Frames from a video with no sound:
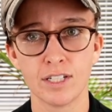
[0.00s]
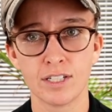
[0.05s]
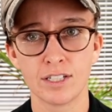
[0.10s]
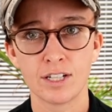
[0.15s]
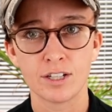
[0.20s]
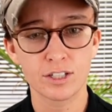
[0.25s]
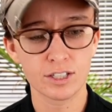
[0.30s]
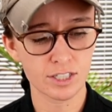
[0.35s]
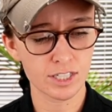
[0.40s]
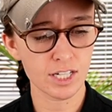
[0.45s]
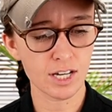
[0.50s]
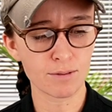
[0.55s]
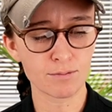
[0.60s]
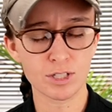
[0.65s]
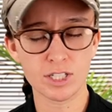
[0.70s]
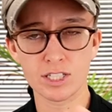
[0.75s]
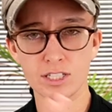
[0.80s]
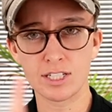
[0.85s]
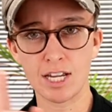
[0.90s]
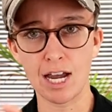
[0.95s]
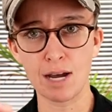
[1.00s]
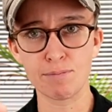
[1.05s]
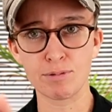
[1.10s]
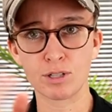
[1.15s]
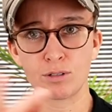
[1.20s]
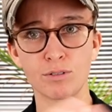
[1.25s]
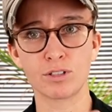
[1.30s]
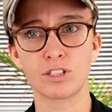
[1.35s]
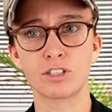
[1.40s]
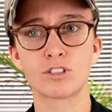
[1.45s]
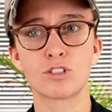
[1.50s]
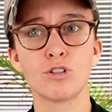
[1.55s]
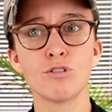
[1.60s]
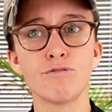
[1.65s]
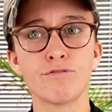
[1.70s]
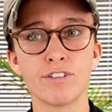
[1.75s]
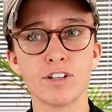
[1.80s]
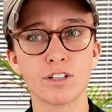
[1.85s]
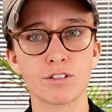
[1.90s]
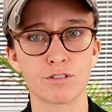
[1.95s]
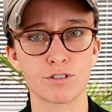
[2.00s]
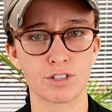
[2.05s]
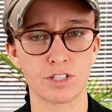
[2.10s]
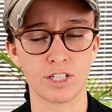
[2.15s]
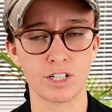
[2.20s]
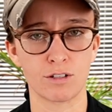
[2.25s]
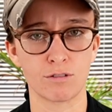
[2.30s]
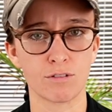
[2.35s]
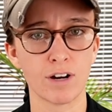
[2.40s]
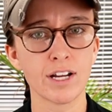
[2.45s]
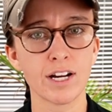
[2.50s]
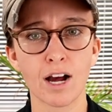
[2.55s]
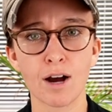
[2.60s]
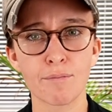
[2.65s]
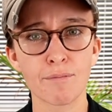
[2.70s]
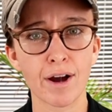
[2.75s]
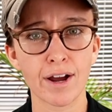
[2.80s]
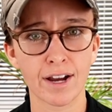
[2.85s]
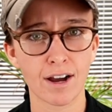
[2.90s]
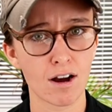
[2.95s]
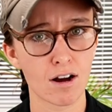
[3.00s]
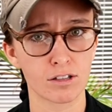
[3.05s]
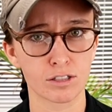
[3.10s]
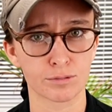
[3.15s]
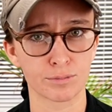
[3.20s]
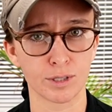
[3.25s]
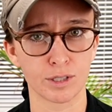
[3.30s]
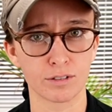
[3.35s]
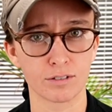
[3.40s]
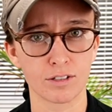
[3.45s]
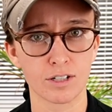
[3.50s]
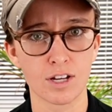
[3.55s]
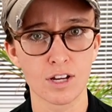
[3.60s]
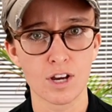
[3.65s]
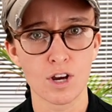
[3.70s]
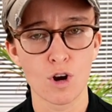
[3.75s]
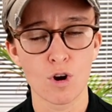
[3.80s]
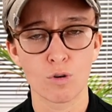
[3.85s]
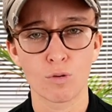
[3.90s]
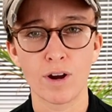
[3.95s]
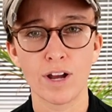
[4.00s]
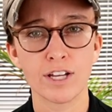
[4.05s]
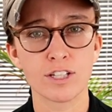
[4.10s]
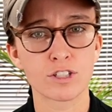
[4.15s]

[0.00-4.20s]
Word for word: Now you can see I'm just tapping with two fingers here, right on my collarbone, right?